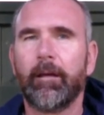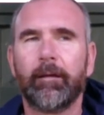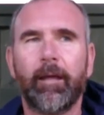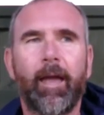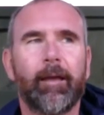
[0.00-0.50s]

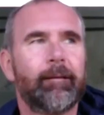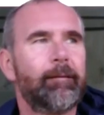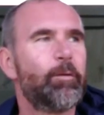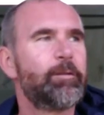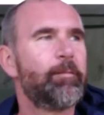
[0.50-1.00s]
Yeah,
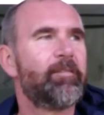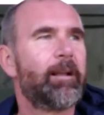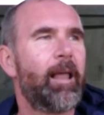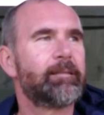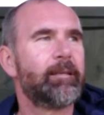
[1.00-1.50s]
it was a bit of a
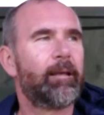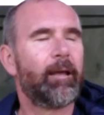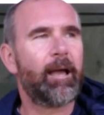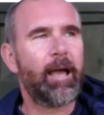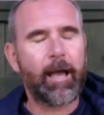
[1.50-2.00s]
classic.
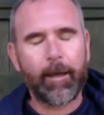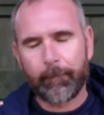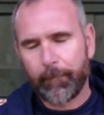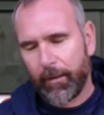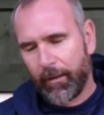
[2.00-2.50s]

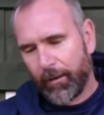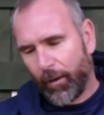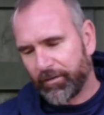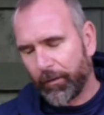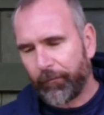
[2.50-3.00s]

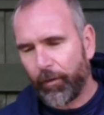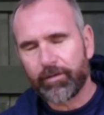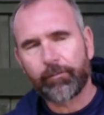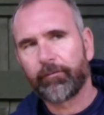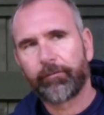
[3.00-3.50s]
Obviously,
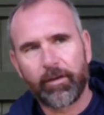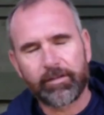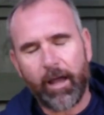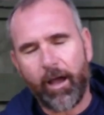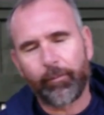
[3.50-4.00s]
the
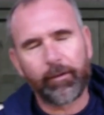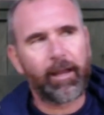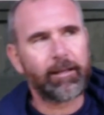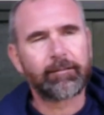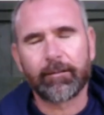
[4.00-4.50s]
first half, we were
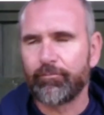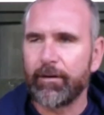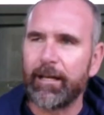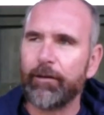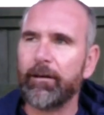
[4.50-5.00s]
against a
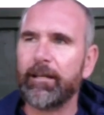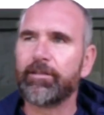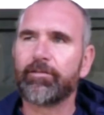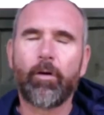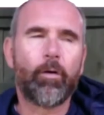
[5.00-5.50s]
really, really
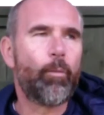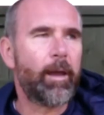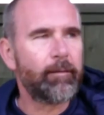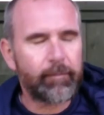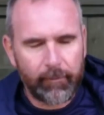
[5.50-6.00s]
strong
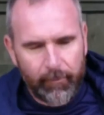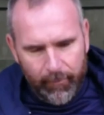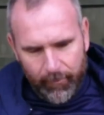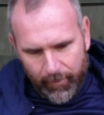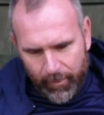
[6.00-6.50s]
wind,
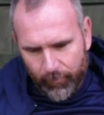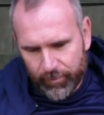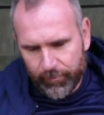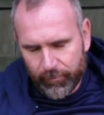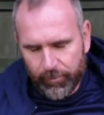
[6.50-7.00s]

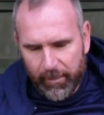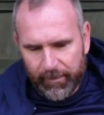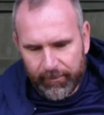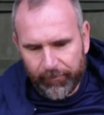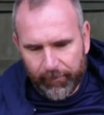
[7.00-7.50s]
which made
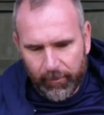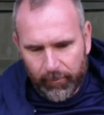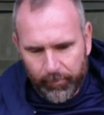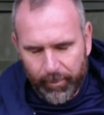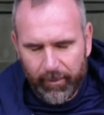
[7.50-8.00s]
it
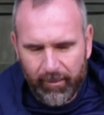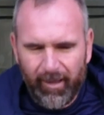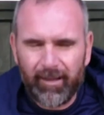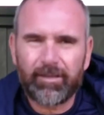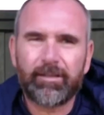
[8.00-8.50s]
difficult. But
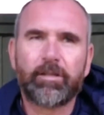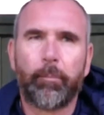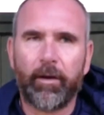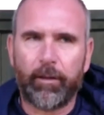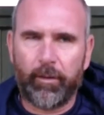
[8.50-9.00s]
just
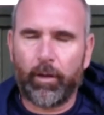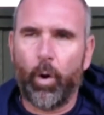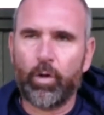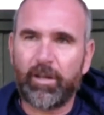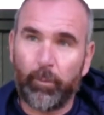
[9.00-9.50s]
disappointed with the
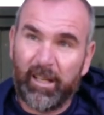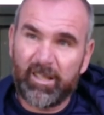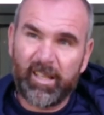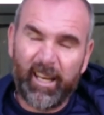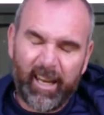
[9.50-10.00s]
goals that we
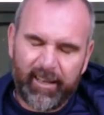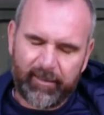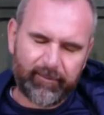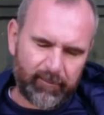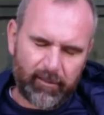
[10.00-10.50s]
conceded.
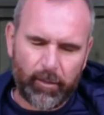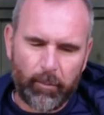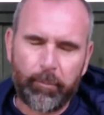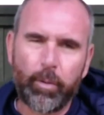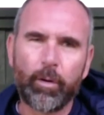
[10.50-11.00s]
You know, they
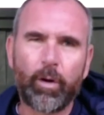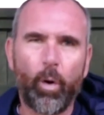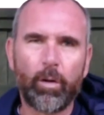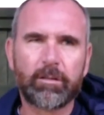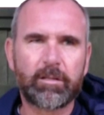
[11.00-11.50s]
were poor
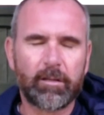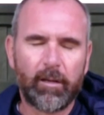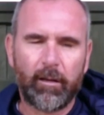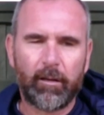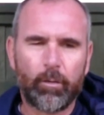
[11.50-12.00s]
goals,
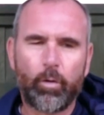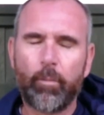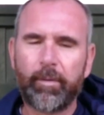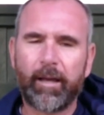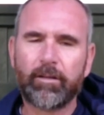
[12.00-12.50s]
you know,
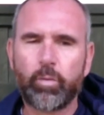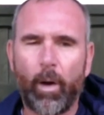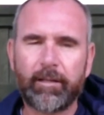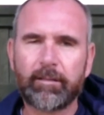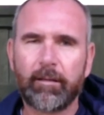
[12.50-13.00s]
going behind
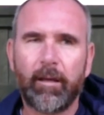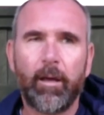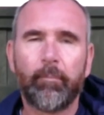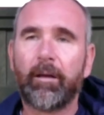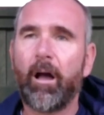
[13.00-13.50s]
twice.
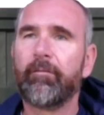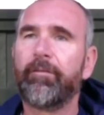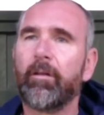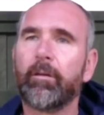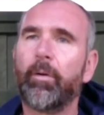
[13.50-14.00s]
But you can't
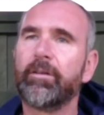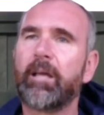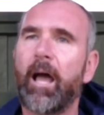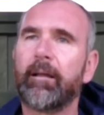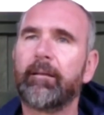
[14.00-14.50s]
fault the boys'
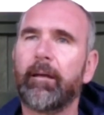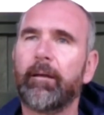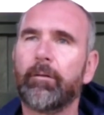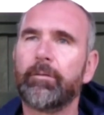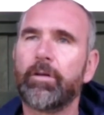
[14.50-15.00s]
character,
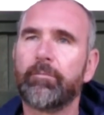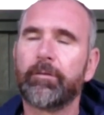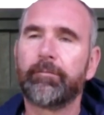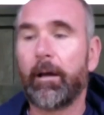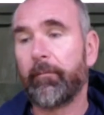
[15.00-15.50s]
you know, in terms
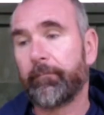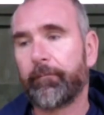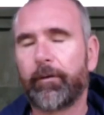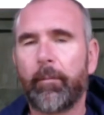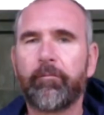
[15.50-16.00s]
of
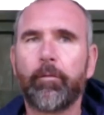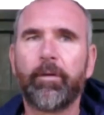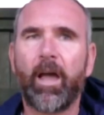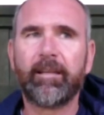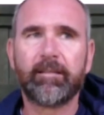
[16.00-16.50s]
coming from
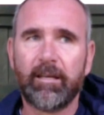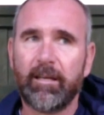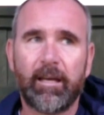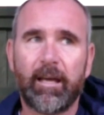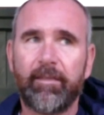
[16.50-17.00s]
behind.
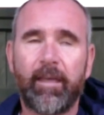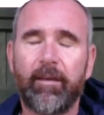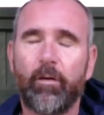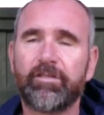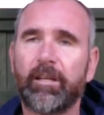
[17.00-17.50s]
And
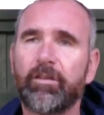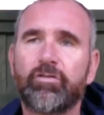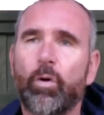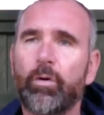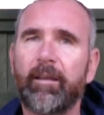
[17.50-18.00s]
then, obviously,
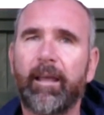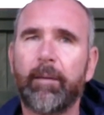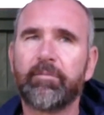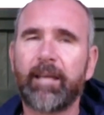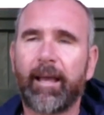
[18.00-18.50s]
controlling the
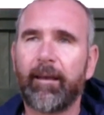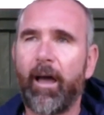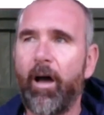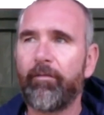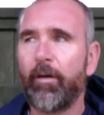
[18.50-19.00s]
game second
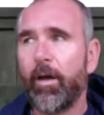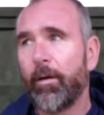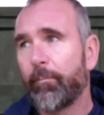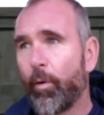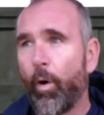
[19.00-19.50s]
half.
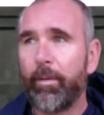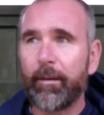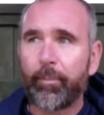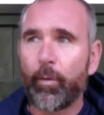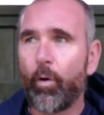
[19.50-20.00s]

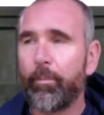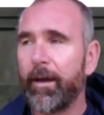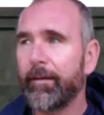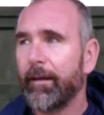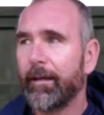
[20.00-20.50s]

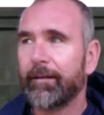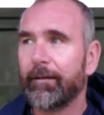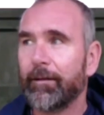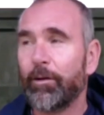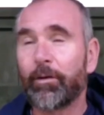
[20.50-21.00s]
Probing.
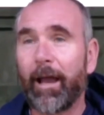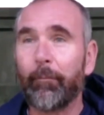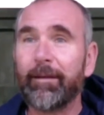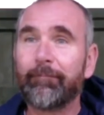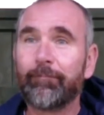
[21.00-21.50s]
Looked like
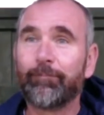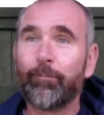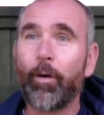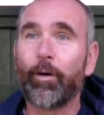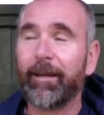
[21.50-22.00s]
we
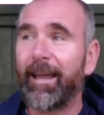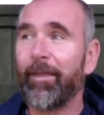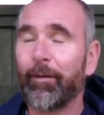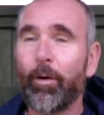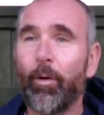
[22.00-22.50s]
weren't going to
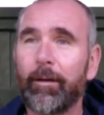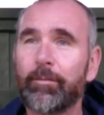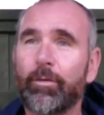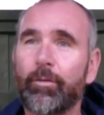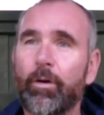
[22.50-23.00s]
get the goal and he
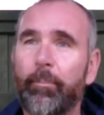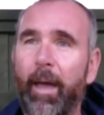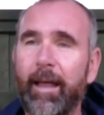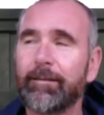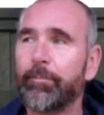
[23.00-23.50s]
was going to go to
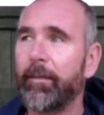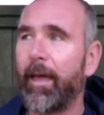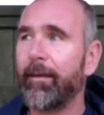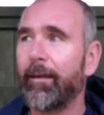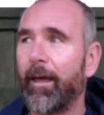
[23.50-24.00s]
pens. But
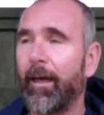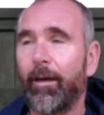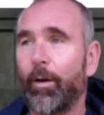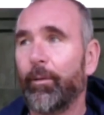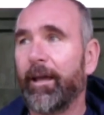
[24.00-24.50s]
then
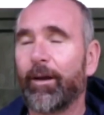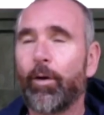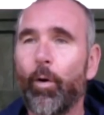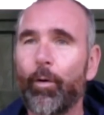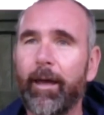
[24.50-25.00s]
we get a
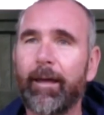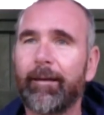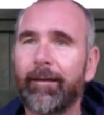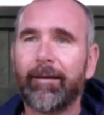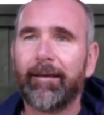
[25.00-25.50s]
corner,
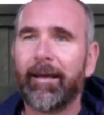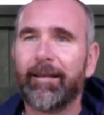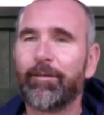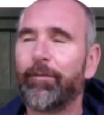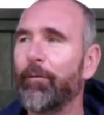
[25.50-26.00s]
and
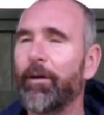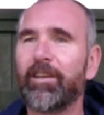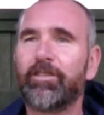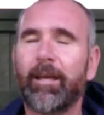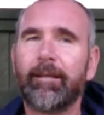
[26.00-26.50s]
there's a few
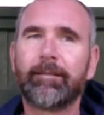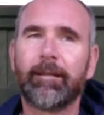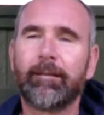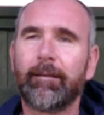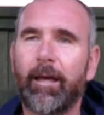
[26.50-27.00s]
ricochets,
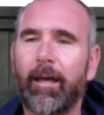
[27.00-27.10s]
and